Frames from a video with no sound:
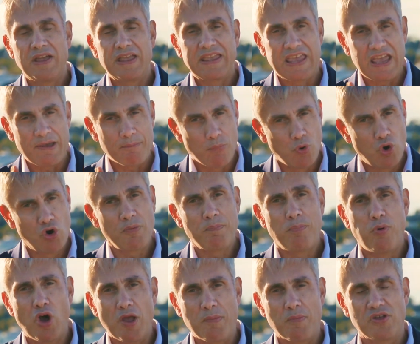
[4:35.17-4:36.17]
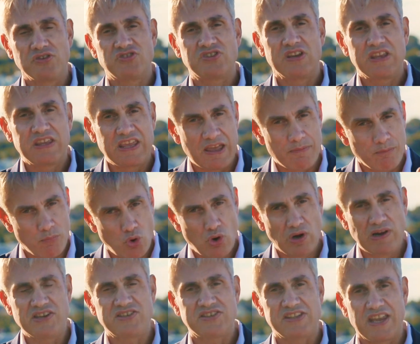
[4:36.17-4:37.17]
get more appointments, get more
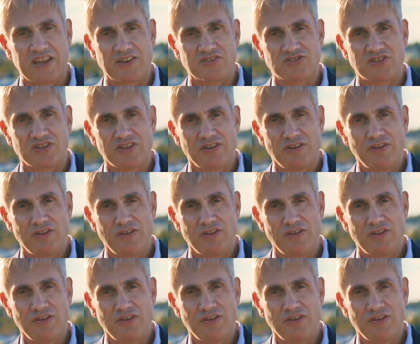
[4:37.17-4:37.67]
listings.